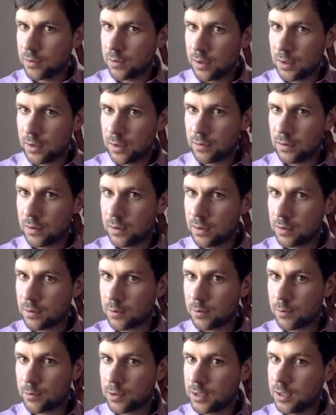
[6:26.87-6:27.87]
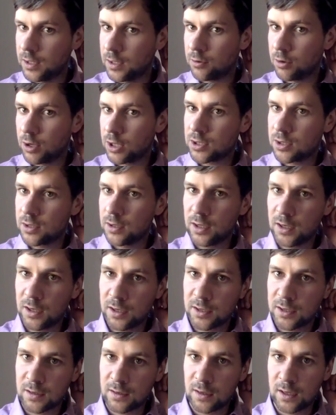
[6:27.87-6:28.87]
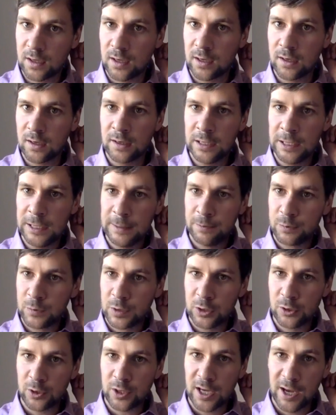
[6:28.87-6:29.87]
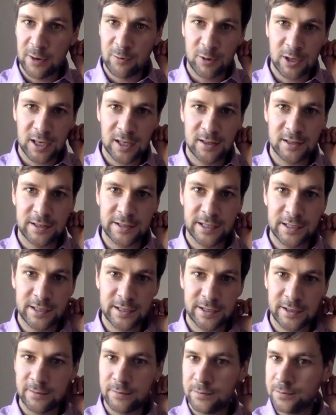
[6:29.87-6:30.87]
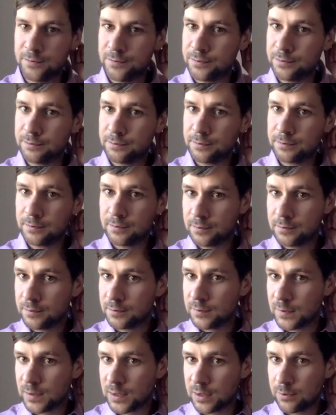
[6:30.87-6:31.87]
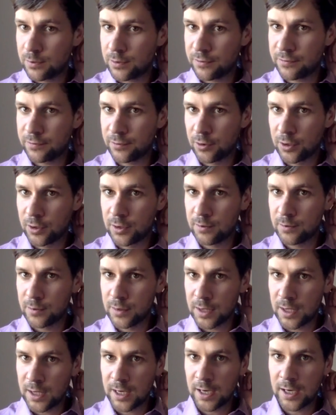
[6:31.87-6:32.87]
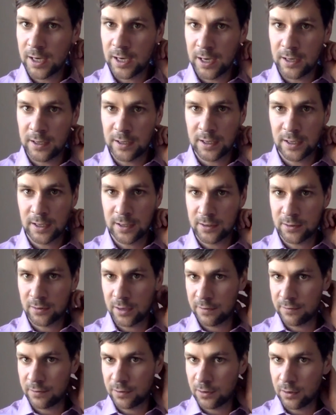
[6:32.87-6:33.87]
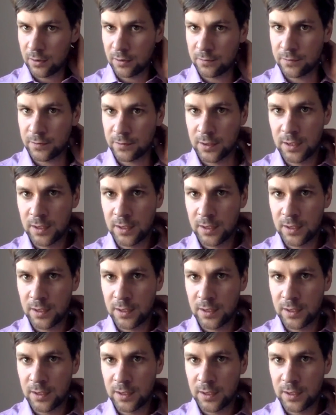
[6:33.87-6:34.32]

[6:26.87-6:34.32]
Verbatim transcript: The, the key question there is the you know, can we get the data to perform uh, any kind of level of